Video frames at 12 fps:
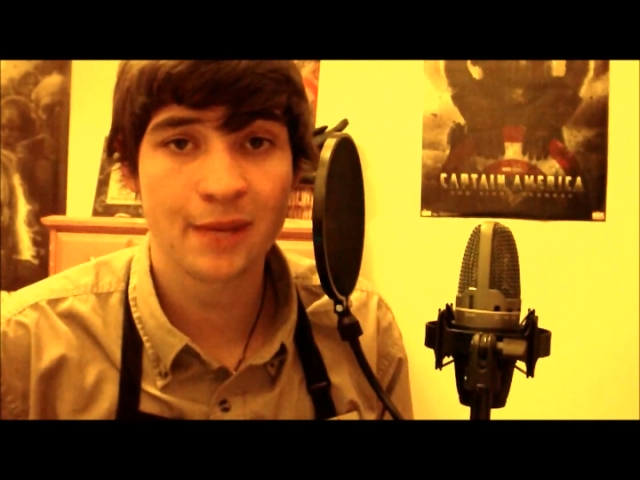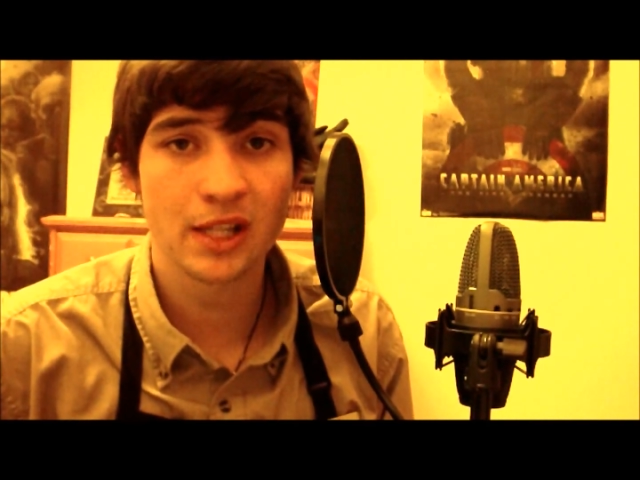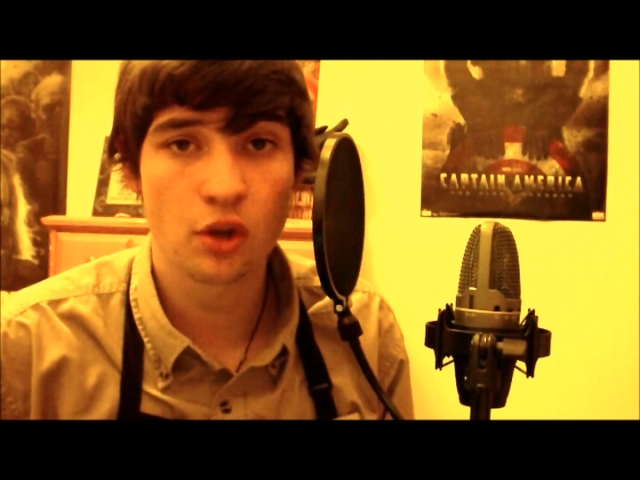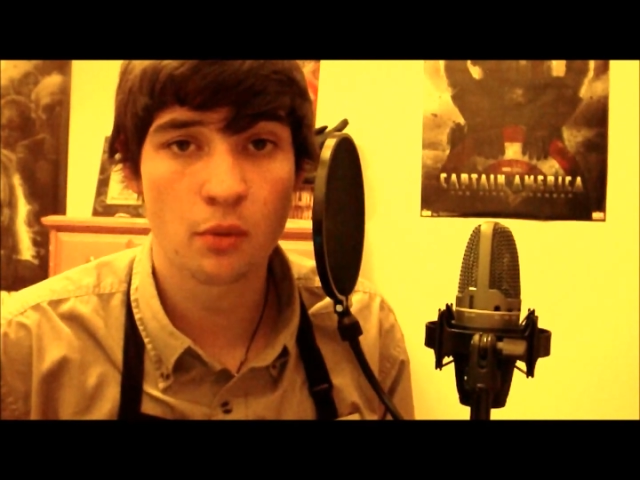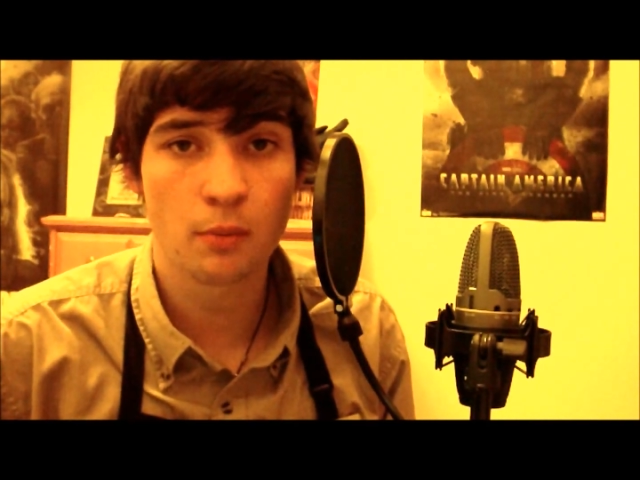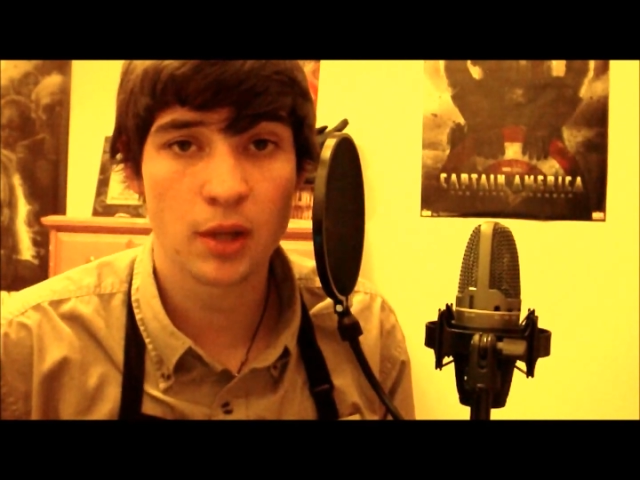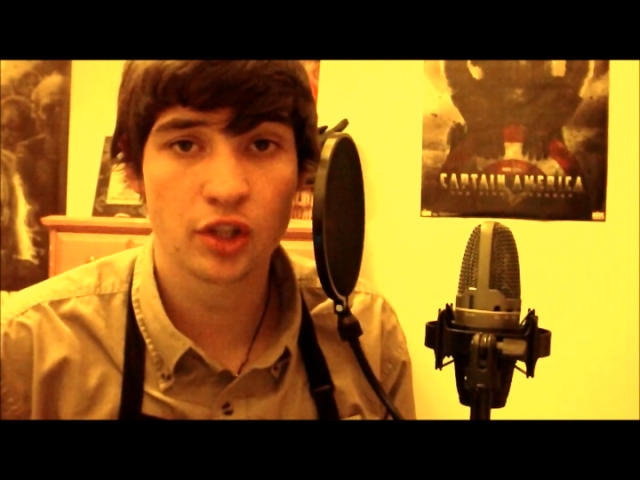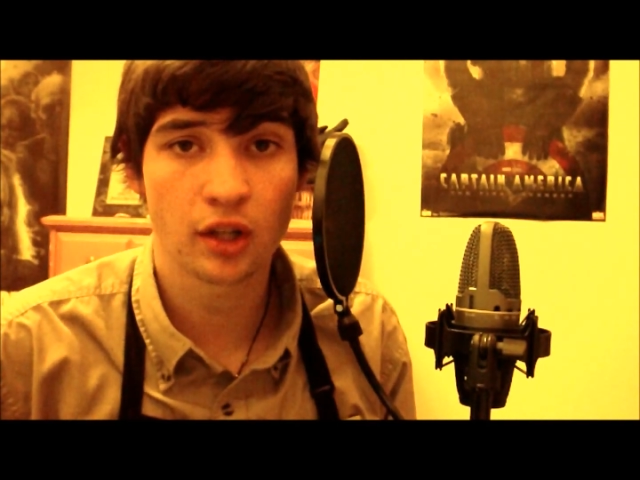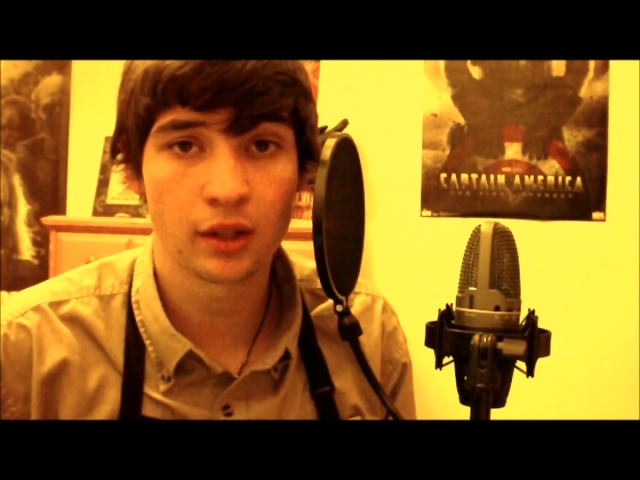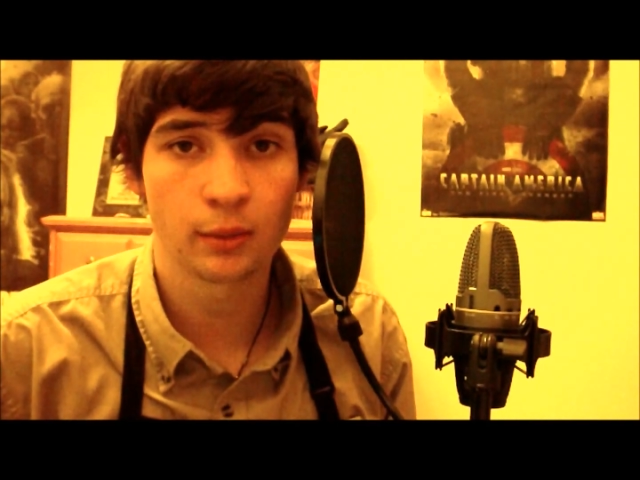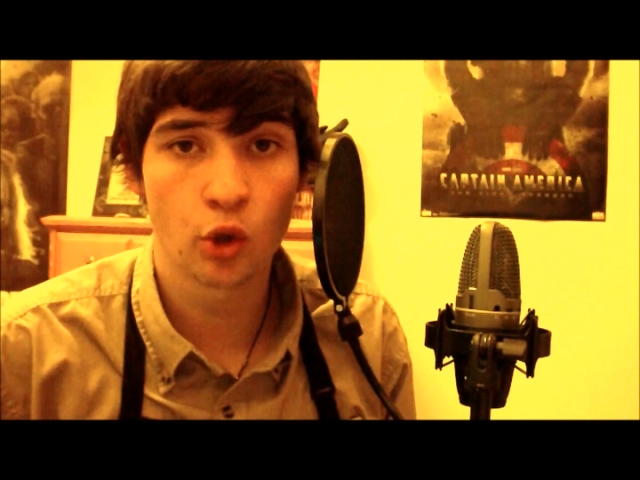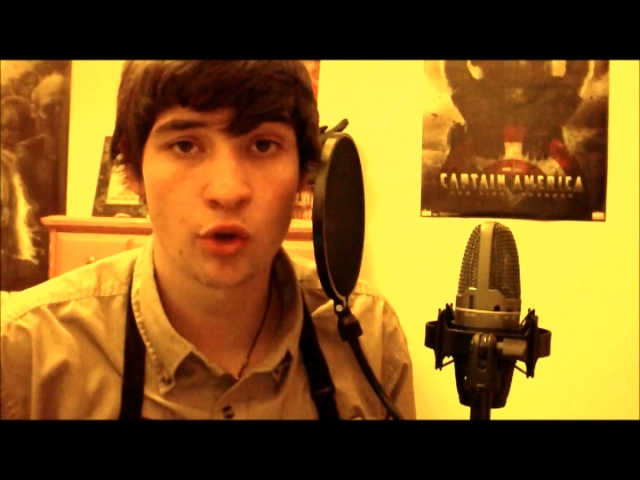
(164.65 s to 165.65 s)
make so much,
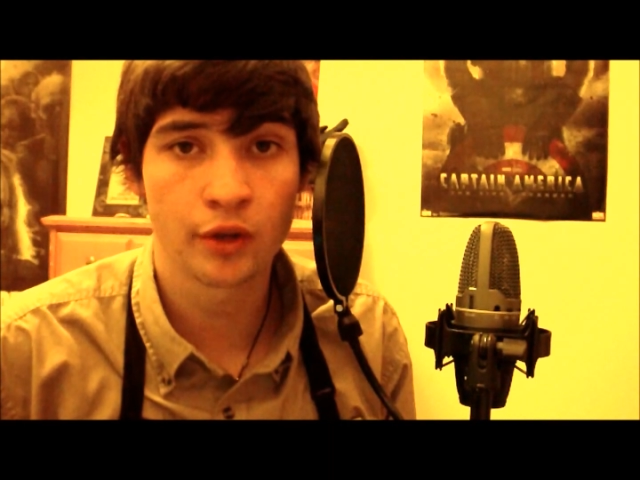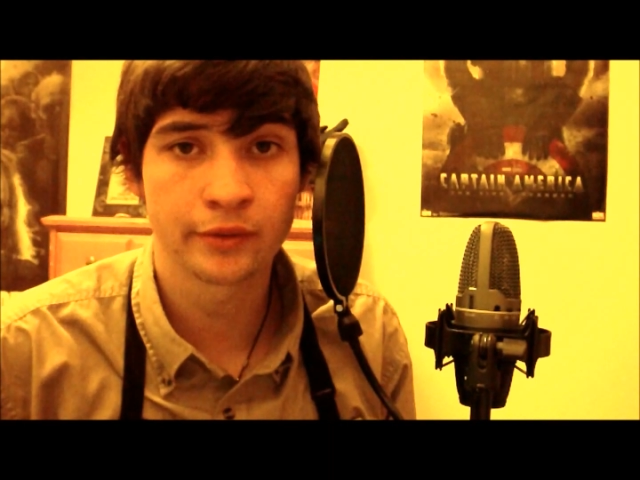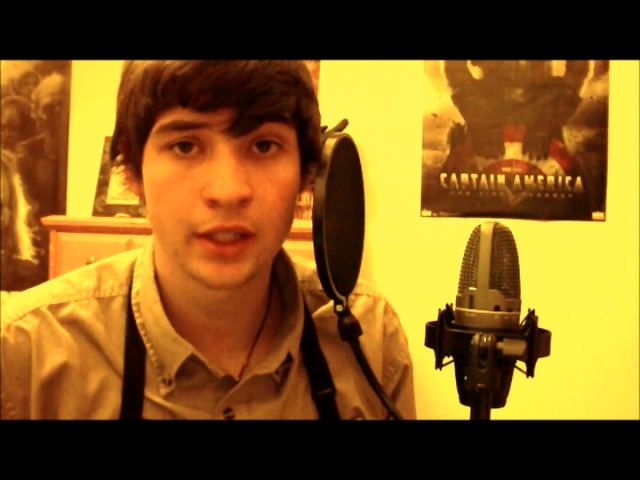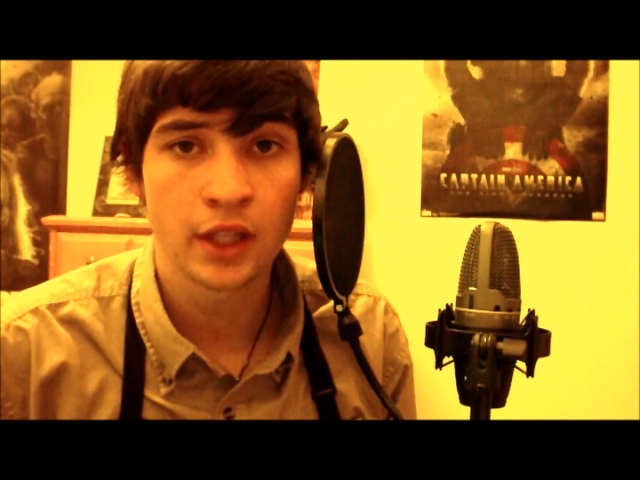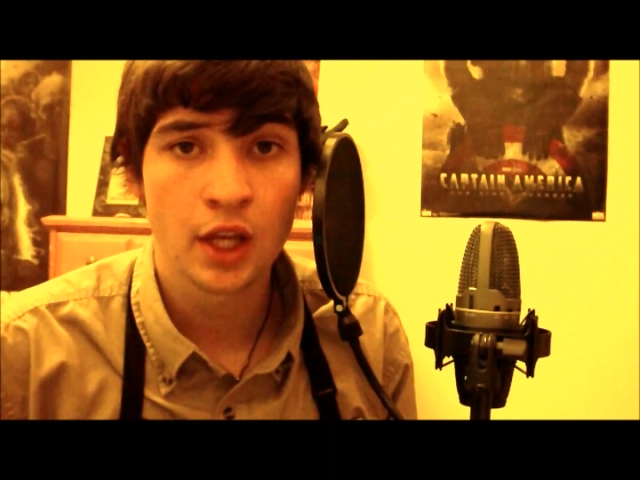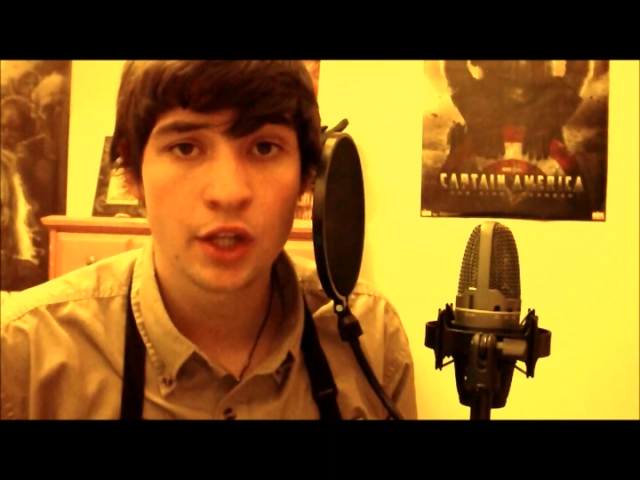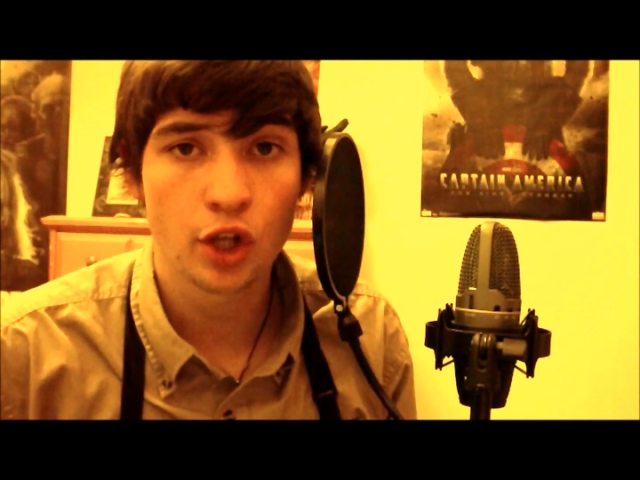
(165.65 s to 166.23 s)
gotta blow it on rent,